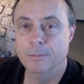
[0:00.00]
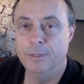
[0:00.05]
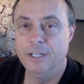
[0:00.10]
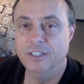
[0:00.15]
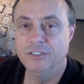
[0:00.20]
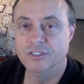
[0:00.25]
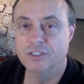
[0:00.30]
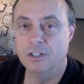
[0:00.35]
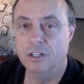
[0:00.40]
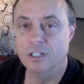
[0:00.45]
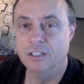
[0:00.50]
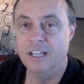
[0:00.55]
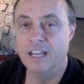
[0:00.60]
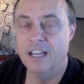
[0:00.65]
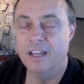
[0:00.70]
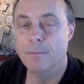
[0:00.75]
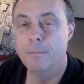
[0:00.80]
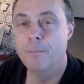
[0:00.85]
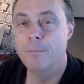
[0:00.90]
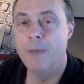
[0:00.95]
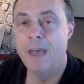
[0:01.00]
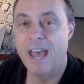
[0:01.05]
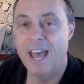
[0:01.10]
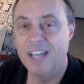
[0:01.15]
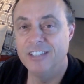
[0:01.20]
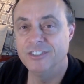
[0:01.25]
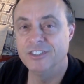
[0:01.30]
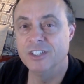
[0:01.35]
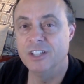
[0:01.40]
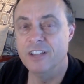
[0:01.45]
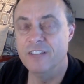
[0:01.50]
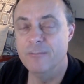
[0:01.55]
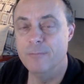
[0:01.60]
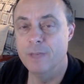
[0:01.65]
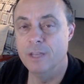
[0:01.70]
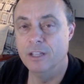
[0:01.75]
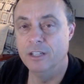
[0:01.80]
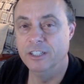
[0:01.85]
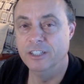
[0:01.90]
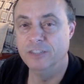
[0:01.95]
piece called Past Life
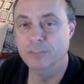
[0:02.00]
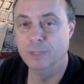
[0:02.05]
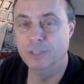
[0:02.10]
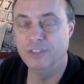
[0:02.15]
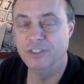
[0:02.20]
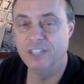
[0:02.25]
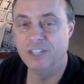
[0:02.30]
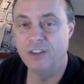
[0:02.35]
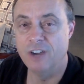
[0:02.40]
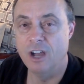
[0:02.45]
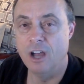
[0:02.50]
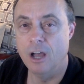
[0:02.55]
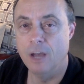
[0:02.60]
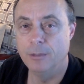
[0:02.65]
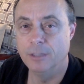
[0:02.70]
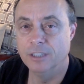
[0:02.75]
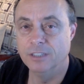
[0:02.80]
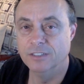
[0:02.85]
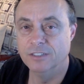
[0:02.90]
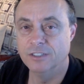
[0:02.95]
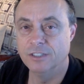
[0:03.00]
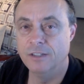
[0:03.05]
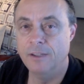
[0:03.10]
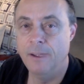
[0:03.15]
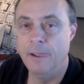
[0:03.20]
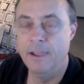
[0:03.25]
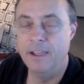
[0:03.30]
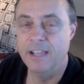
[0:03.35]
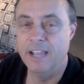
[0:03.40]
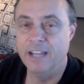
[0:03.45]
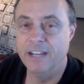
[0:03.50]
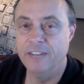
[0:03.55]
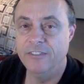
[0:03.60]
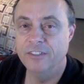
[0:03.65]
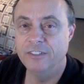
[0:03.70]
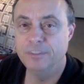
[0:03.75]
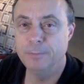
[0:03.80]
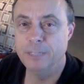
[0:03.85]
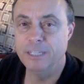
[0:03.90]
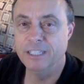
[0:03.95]
Melodies by Sarah Hopkins. And in
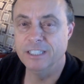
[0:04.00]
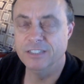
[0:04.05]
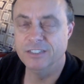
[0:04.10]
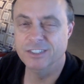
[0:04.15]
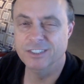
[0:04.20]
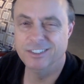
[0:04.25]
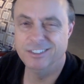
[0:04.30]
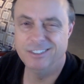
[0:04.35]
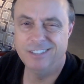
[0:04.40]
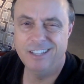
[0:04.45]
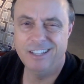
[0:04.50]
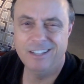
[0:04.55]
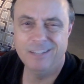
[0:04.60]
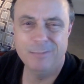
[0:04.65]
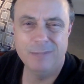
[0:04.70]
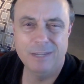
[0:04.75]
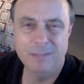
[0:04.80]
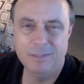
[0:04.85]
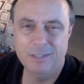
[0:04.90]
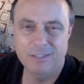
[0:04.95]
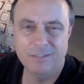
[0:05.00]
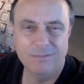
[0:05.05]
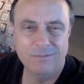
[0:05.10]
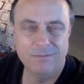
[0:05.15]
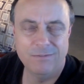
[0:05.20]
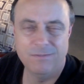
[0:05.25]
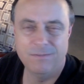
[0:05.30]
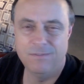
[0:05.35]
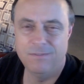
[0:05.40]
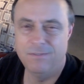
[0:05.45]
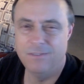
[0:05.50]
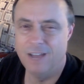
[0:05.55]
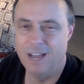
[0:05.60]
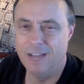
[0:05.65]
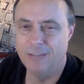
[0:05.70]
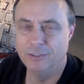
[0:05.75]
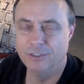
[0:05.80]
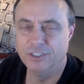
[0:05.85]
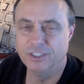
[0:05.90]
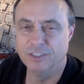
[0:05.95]
this piece, it's like maybe a
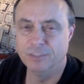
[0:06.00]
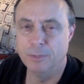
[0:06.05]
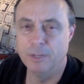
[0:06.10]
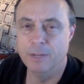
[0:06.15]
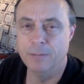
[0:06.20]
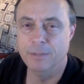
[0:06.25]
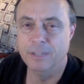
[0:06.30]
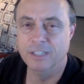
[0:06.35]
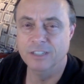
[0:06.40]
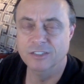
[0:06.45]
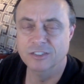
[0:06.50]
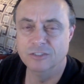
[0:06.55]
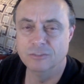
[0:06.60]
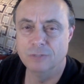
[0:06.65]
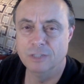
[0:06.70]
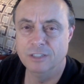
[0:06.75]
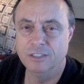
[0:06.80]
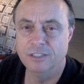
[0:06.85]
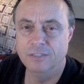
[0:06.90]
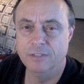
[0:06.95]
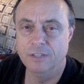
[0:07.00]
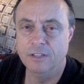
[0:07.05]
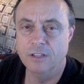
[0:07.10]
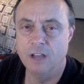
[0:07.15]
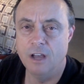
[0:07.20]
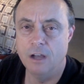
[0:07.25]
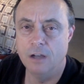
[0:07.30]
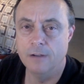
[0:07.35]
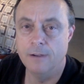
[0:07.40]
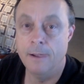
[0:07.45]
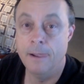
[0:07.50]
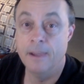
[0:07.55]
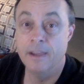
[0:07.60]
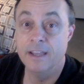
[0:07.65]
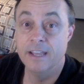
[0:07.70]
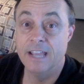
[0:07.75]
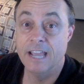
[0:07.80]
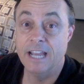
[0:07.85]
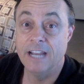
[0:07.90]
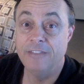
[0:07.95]
5 or 6 minute piece. It's relatively long.
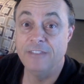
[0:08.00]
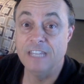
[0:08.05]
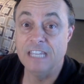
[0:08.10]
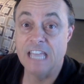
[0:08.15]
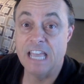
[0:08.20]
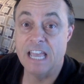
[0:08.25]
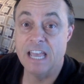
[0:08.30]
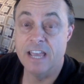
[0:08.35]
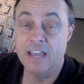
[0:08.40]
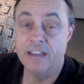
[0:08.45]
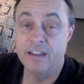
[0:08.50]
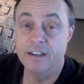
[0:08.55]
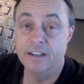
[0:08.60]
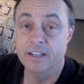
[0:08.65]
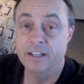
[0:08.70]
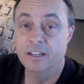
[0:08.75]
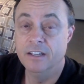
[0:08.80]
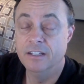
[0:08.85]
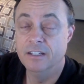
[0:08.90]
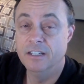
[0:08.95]
And at the end,